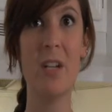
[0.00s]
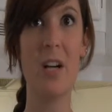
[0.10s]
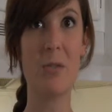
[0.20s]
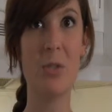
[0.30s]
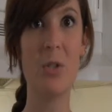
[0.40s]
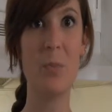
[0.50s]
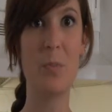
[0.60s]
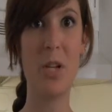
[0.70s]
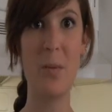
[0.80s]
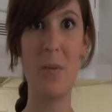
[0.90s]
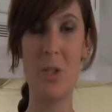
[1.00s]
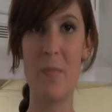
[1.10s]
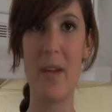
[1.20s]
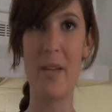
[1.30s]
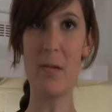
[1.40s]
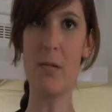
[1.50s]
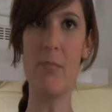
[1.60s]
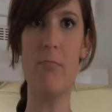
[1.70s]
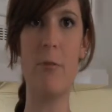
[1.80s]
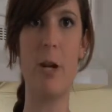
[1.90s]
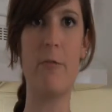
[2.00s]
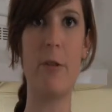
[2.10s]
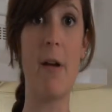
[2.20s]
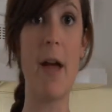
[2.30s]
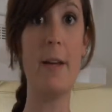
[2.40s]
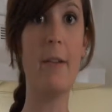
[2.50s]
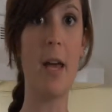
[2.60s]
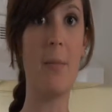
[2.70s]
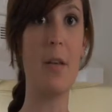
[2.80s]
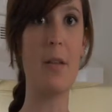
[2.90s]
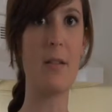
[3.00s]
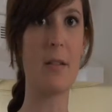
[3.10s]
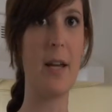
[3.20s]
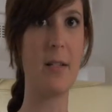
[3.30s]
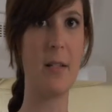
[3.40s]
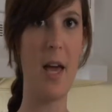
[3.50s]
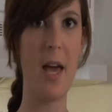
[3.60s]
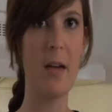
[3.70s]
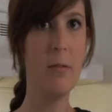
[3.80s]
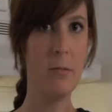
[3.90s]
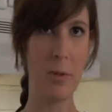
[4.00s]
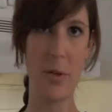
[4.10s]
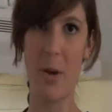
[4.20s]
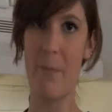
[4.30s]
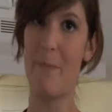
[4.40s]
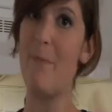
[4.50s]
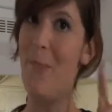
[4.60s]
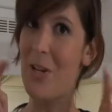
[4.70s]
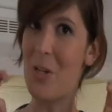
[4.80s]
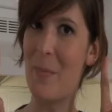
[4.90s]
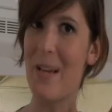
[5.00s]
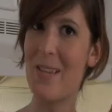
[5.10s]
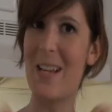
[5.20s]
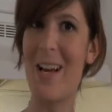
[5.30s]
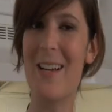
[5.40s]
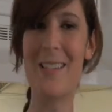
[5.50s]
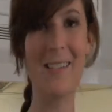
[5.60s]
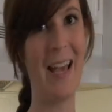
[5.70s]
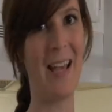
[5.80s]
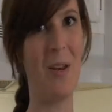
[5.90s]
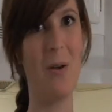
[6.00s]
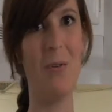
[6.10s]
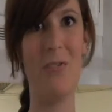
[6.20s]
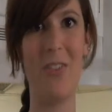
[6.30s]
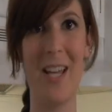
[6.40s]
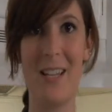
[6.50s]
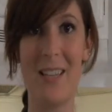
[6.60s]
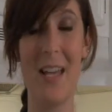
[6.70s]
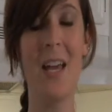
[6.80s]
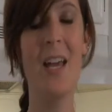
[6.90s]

a roux pretty much makes whatever your end game is, like today with our bechamel sauce. I know, fancy.